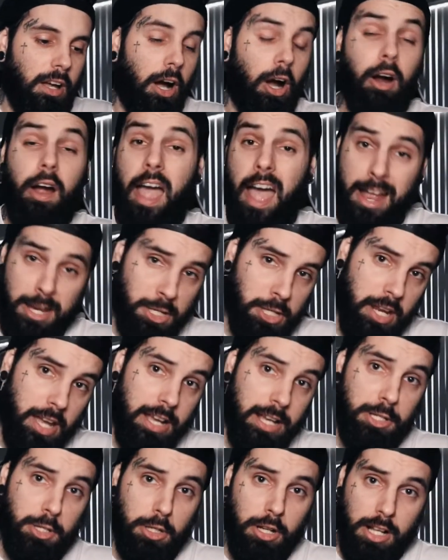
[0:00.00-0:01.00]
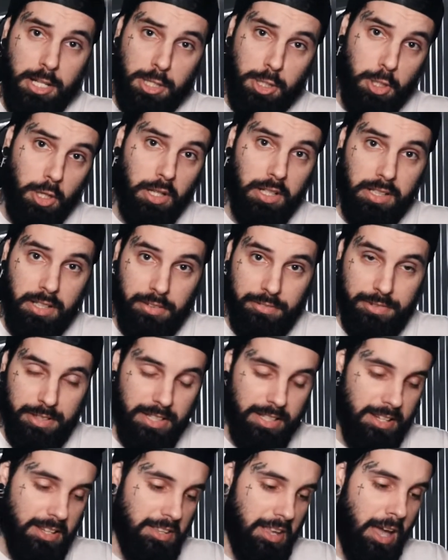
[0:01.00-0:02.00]
our hashtags are not strong enough to
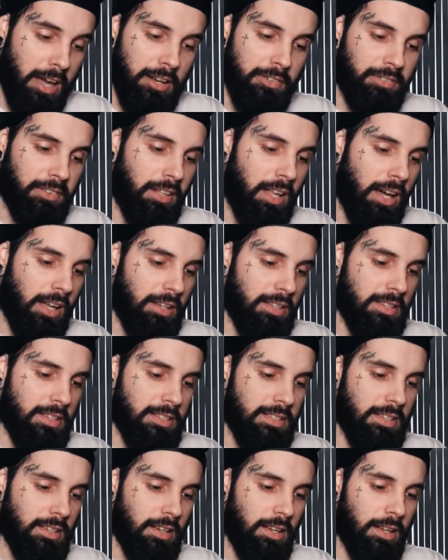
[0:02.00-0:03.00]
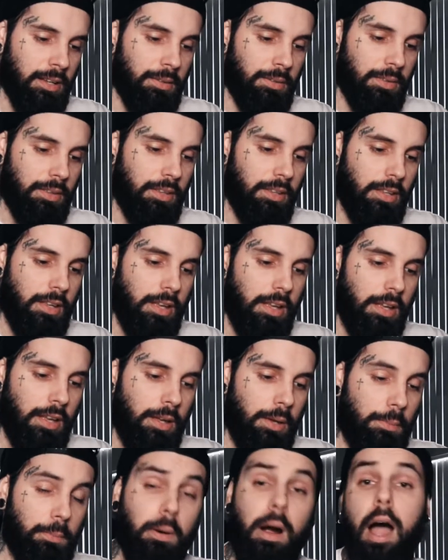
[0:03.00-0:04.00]
get us out of a lot of these
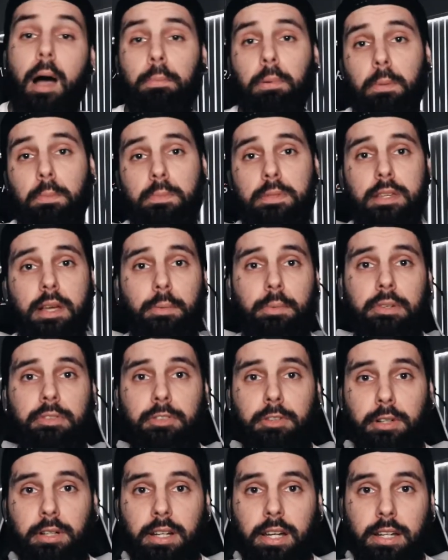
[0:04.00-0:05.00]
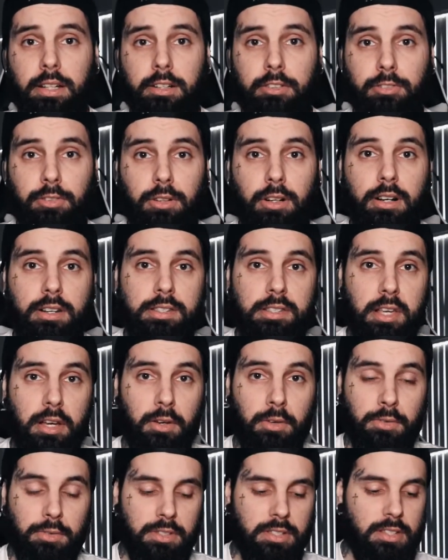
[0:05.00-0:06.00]
problems that we've created for
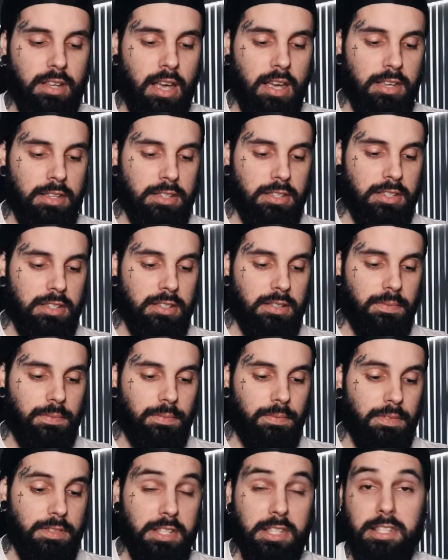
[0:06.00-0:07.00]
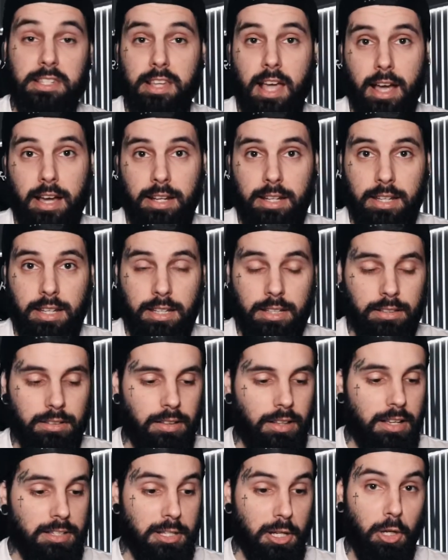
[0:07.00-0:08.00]
ourselves as society,
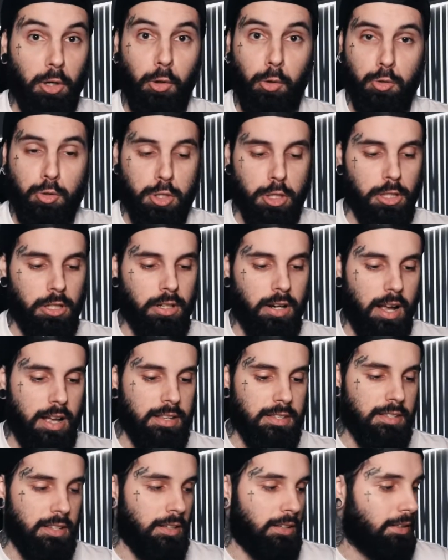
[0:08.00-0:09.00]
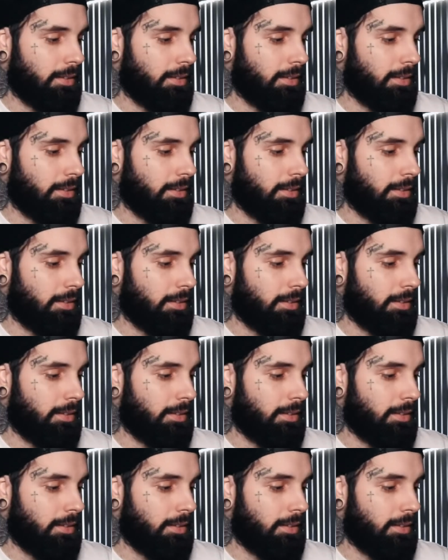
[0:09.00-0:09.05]
as a culture, as